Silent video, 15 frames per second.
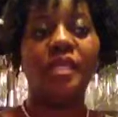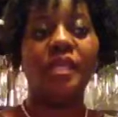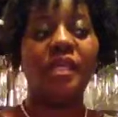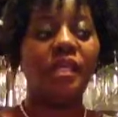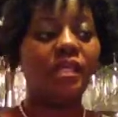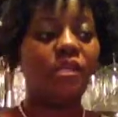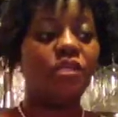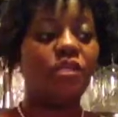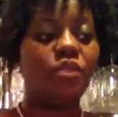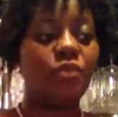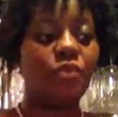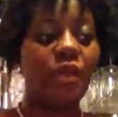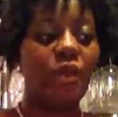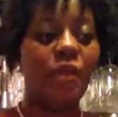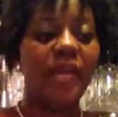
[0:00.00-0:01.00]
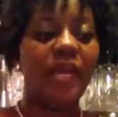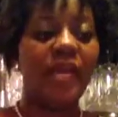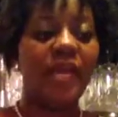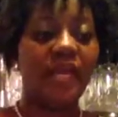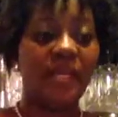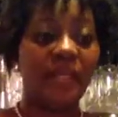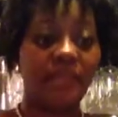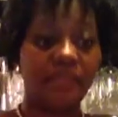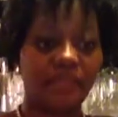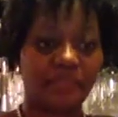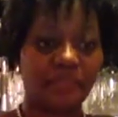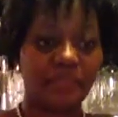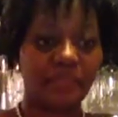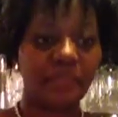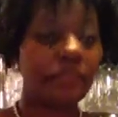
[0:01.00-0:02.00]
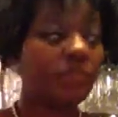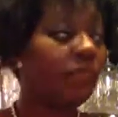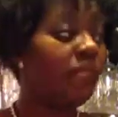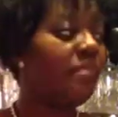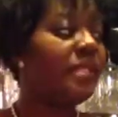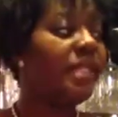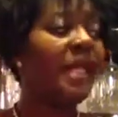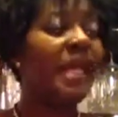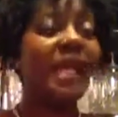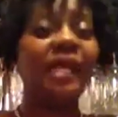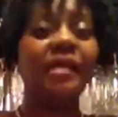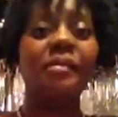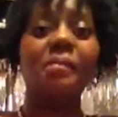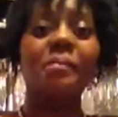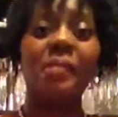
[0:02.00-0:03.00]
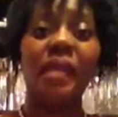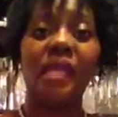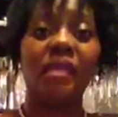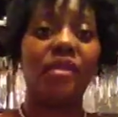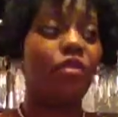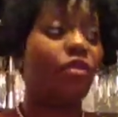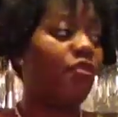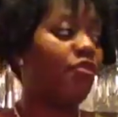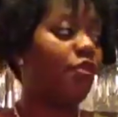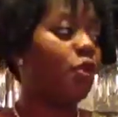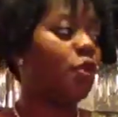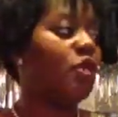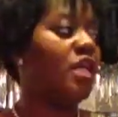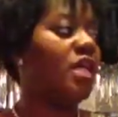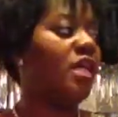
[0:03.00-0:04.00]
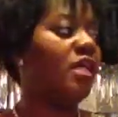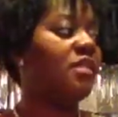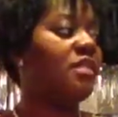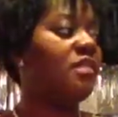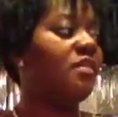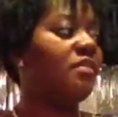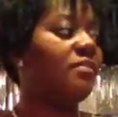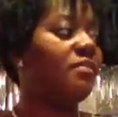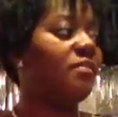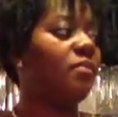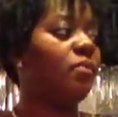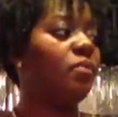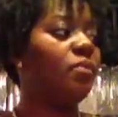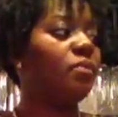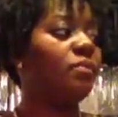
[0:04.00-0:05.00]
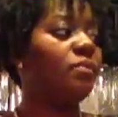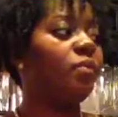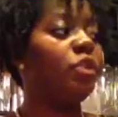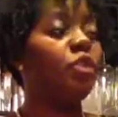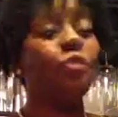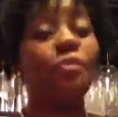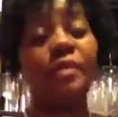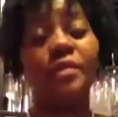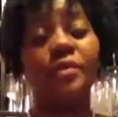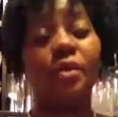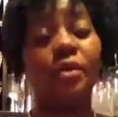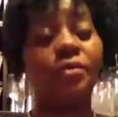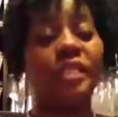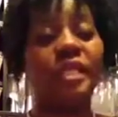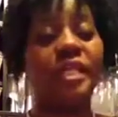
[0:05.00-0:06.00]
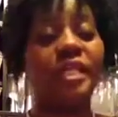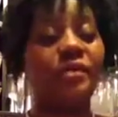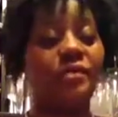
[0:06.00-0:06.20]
is to go ahead and make your first cut, which will be your only cut